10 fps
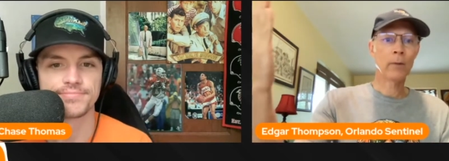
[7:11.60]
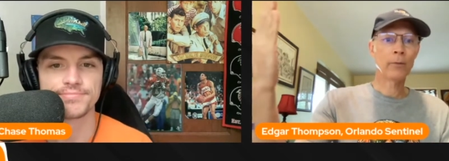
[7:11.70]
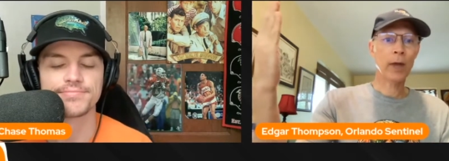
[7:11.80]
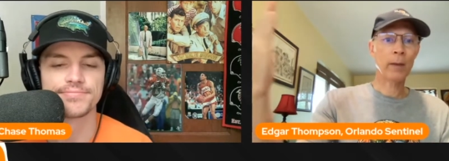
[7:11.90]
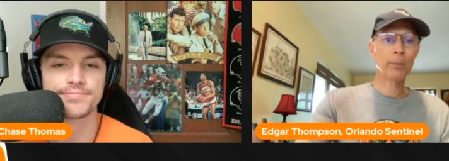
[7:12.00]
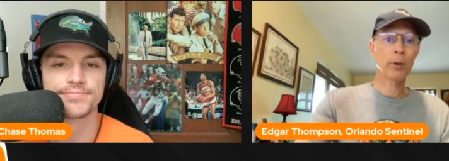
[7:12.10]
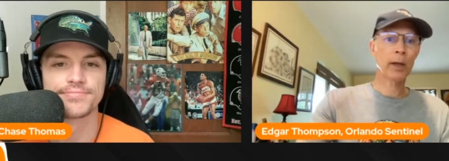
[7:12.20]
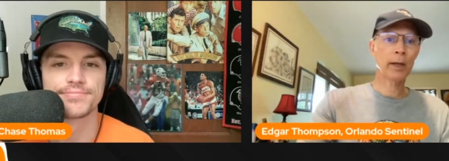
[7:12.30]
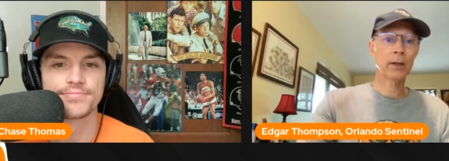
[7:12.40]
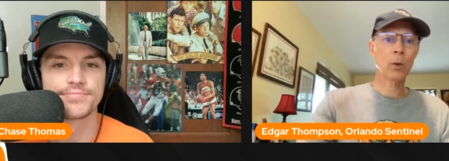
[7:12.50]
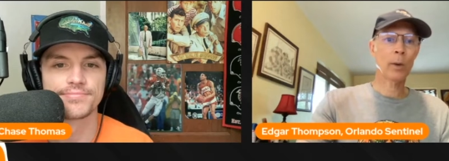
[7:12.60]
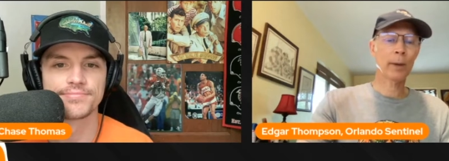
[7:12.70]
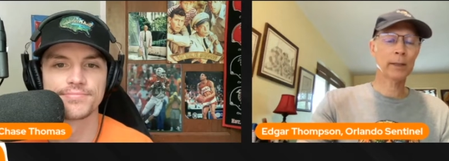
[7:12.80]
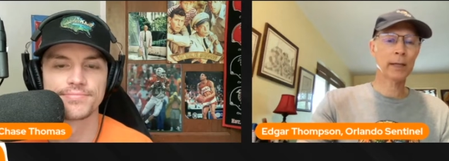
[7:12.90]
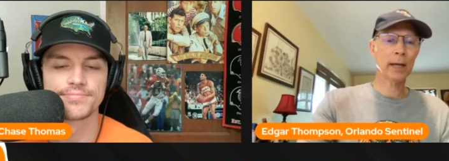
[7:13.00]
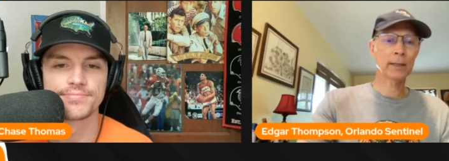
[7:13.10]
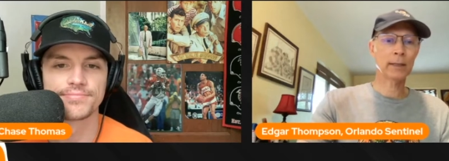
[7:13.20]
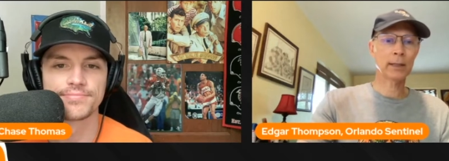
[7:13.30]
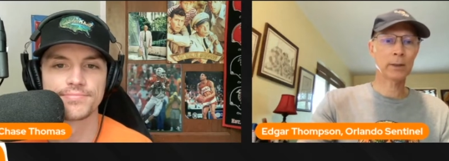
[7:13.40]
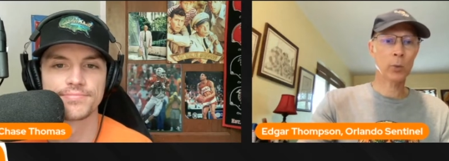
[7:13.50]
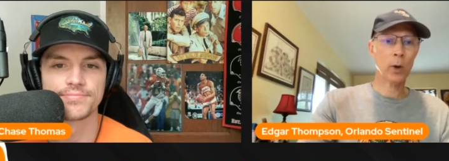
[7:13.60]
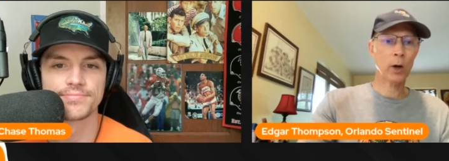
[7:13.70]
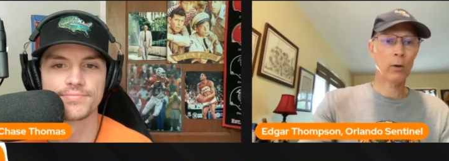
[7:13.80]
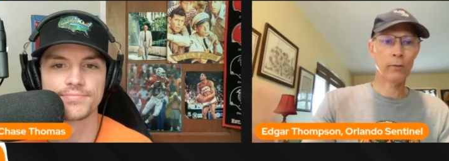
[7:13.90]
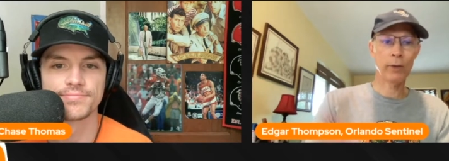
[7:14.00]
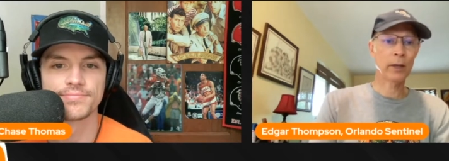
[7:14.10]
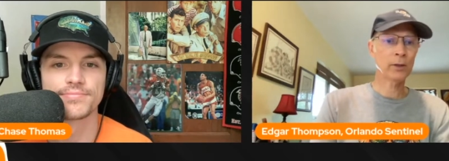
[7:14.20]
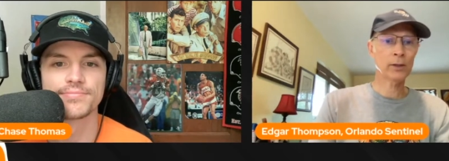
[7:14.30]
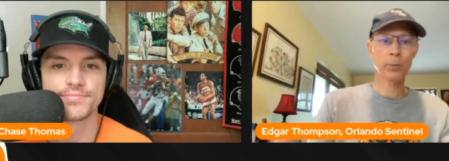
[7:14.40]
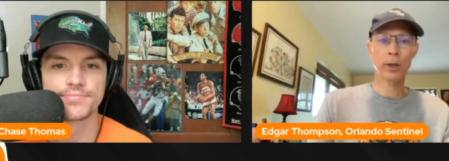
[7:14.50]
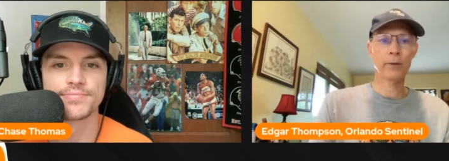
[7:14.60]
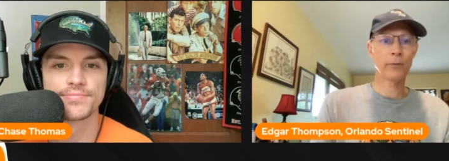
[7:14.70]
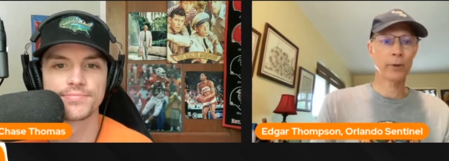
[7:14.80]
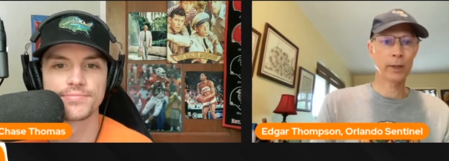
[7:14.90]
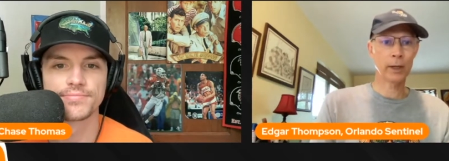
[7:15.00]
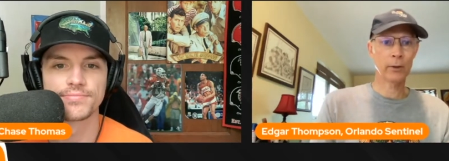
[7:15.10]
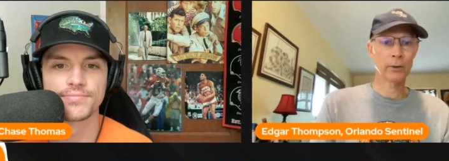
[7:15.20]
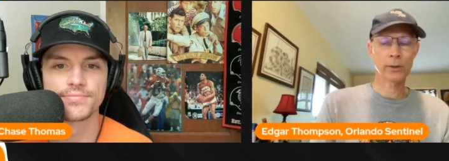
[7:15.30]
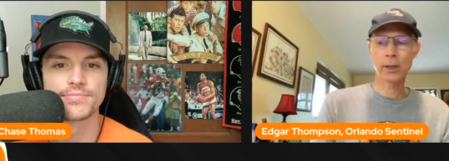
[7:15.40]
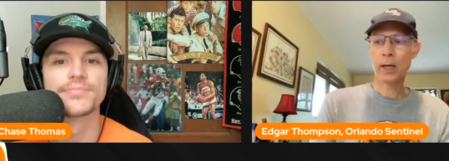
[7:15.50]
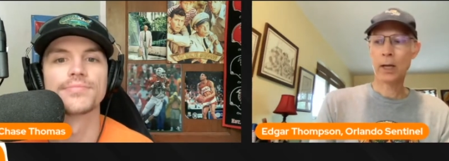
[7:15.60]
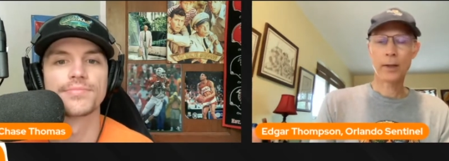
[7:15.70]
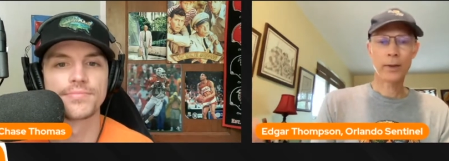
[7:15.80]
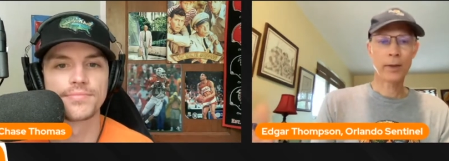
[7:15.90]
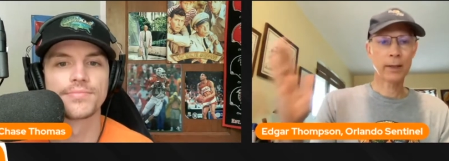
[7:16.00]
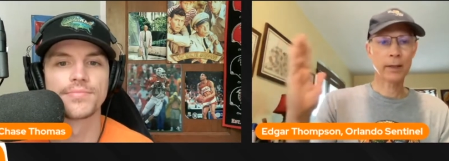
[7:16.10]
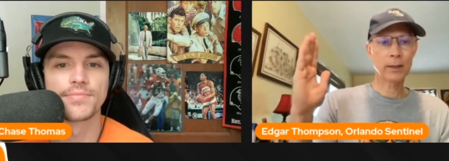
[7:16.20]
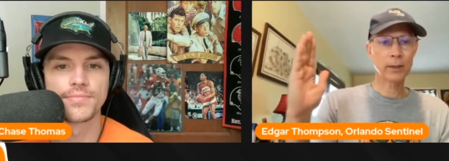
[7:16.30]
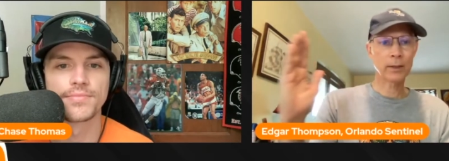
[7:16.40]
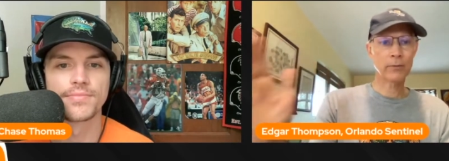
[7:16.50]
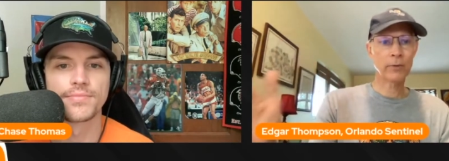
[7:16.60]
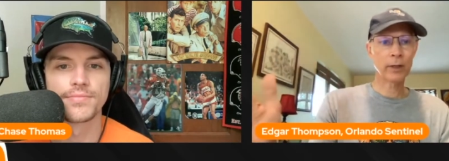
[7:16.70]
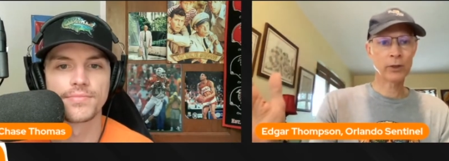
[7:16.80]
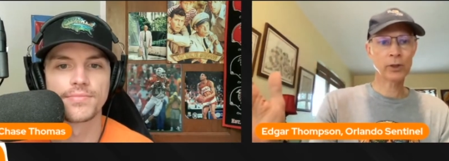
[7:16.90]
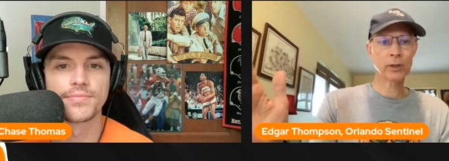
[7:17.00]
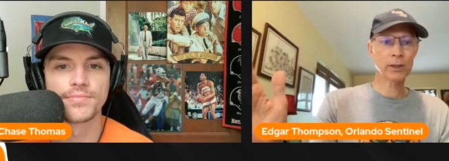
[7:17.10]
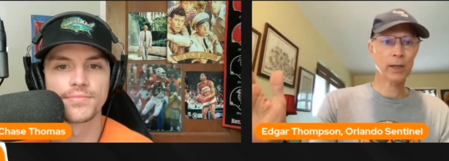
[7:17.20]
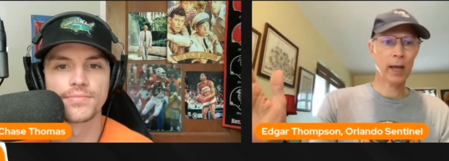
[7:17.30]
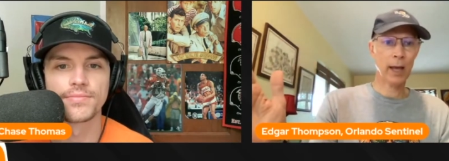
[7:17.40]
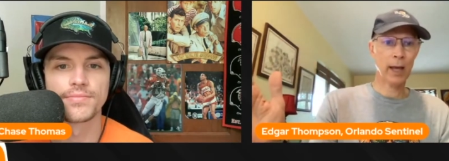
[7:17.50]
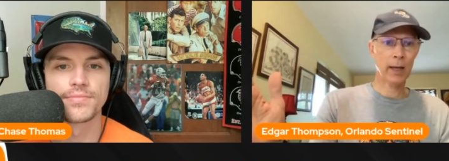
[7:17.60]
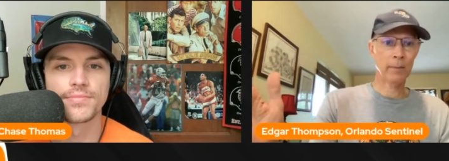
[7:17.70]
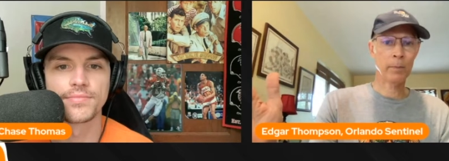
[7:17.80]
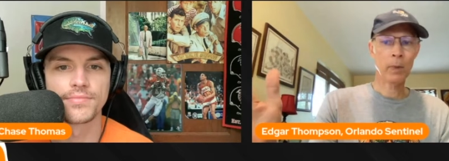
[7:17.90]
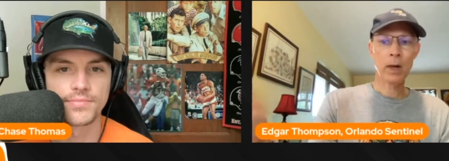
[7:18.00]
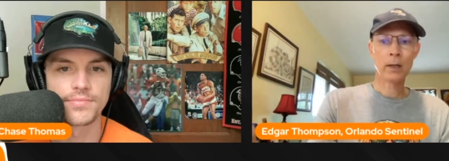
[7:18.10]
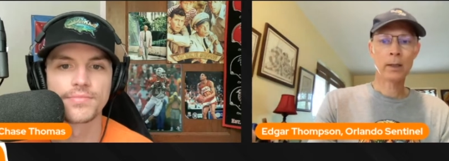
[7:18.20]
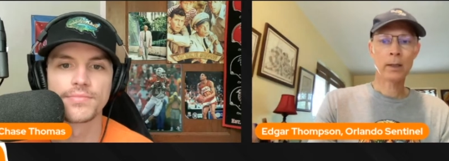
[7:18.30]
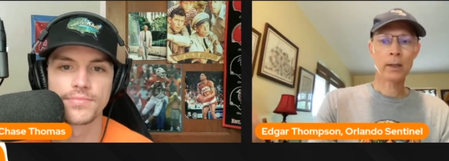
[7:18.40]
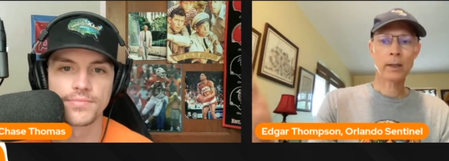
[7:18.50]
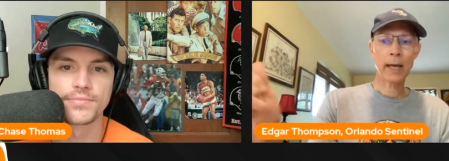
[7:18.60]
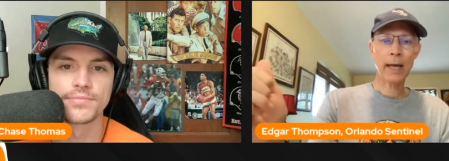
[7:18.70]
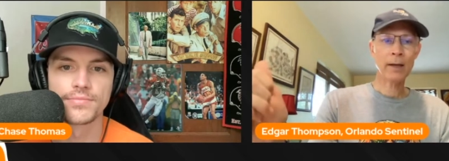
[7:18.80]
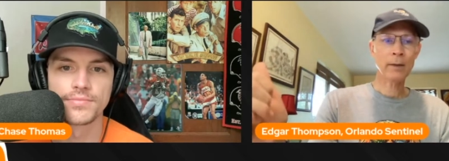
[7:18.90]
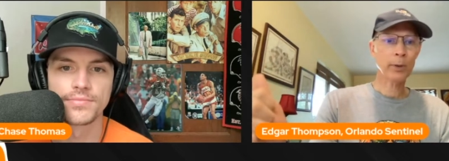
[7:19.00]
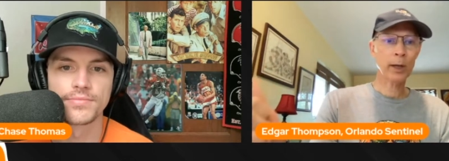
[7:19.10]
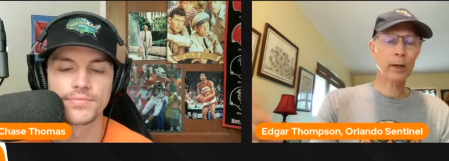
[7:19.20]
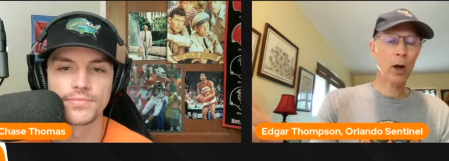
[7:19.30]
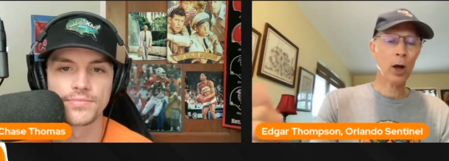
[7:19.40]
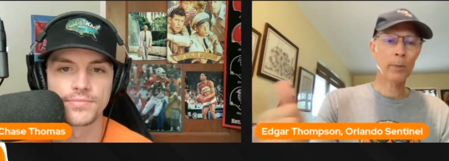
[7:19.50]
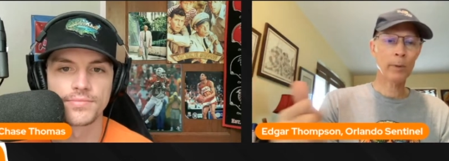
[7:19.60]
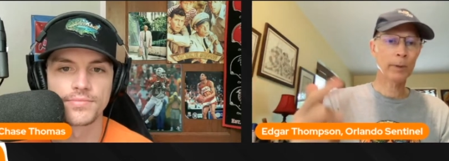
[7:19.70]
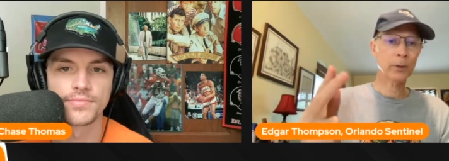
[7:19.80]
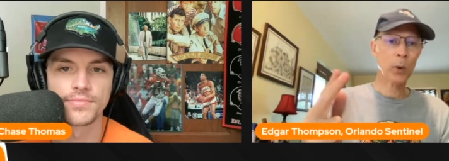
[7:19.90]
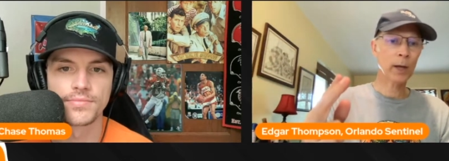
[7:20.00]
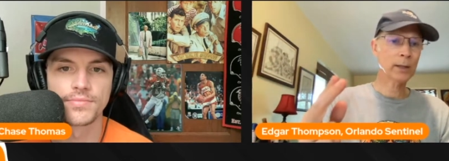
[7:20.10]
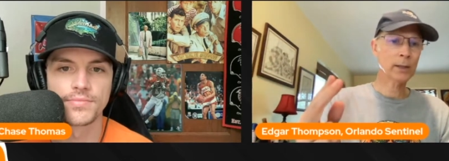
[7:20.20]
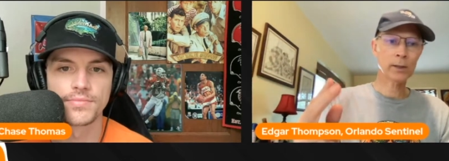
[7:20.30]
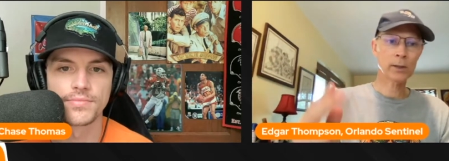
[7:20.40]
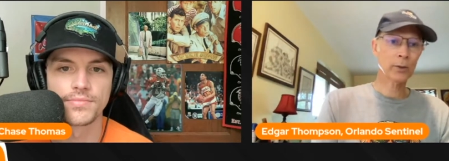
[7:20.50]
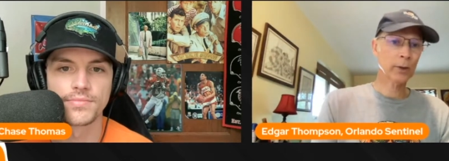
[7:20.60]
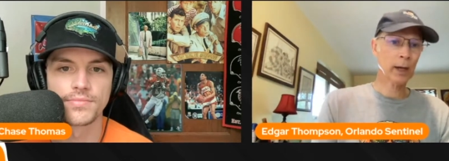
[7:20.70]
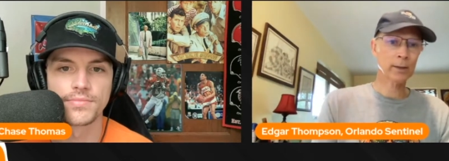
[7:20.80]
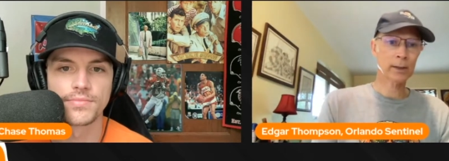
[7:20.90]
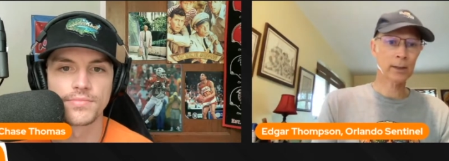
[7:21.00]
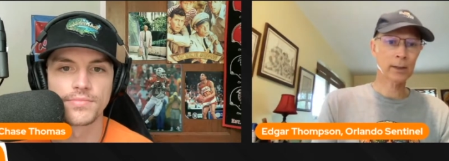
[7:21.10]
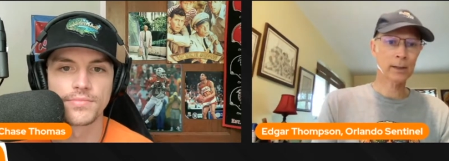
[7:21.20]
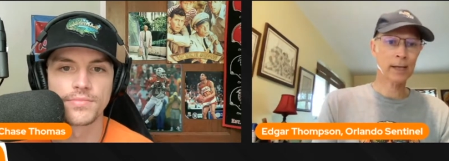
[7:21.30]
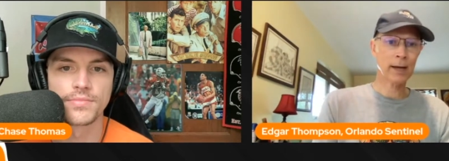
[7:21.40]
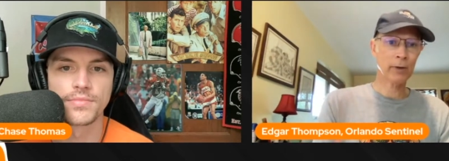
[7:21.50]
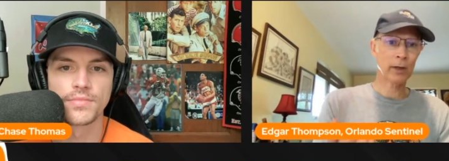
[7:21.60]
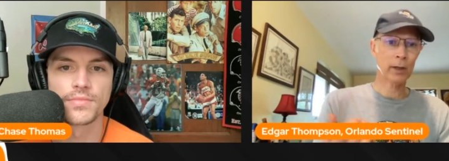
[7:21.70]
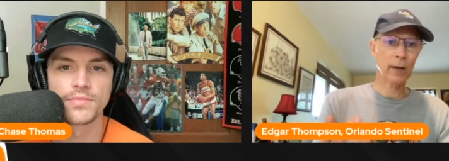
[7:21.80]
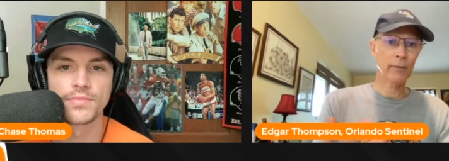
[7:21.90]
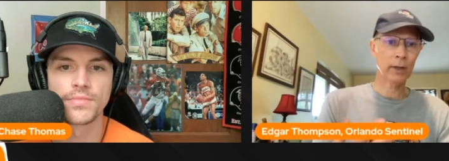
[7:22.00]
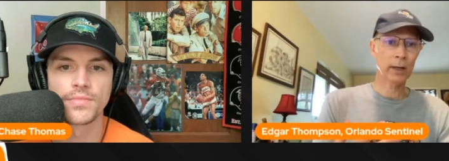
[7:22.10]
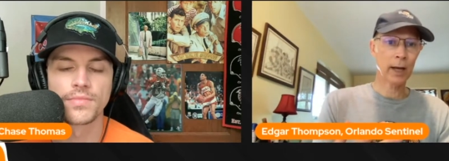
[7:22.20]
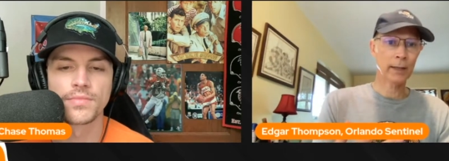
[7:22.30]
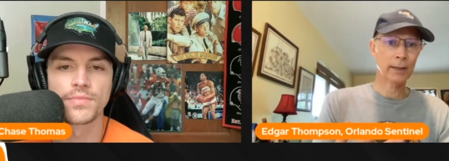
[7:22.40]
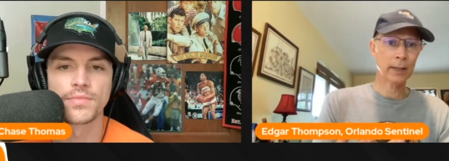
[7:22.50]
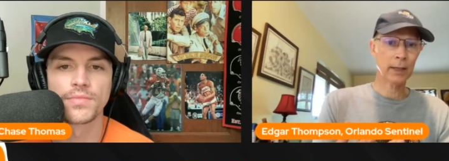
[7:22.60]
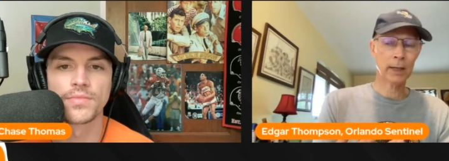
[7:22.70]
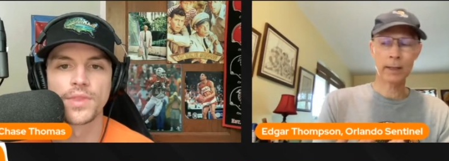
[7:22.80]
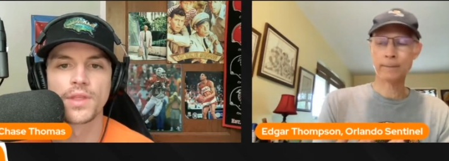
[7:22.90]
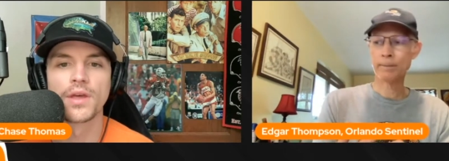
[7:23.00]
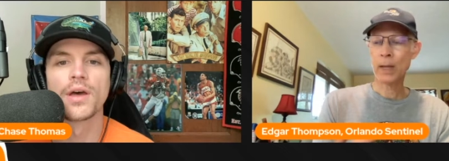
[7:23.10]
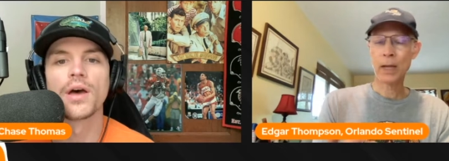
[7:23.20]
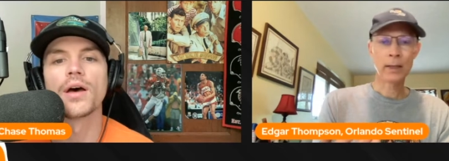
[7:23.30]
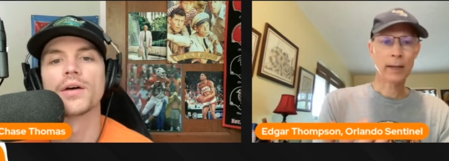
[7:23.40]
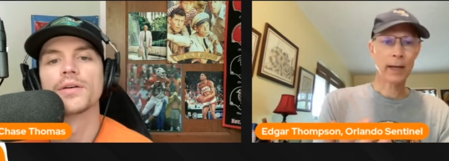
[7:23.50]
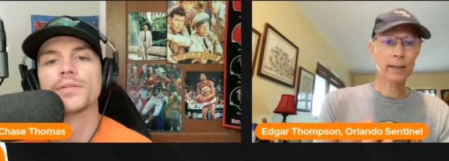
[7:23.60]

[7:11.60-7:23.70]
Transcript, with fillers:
Speaker 1: they played going back to 1912. They used to play for years. Then the divisions came, they hadn't played Auburn but twice since 2007, 11 and 19. Huh.